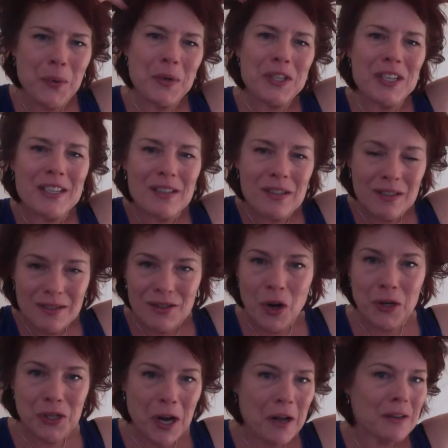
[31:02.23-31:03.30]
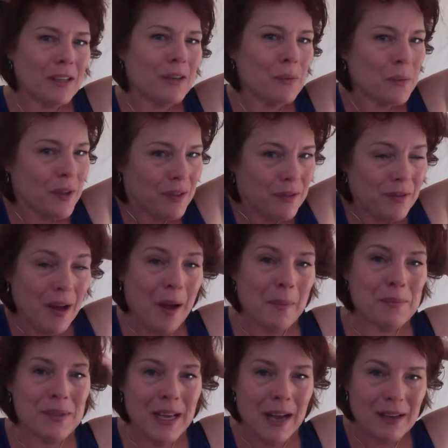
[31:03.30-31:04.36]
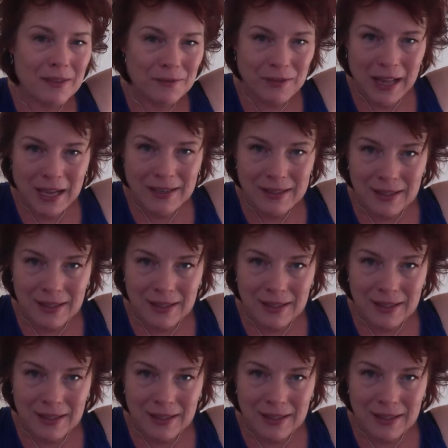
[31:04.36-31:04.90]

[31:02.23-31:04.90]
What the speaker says: which is dark chocolate with flax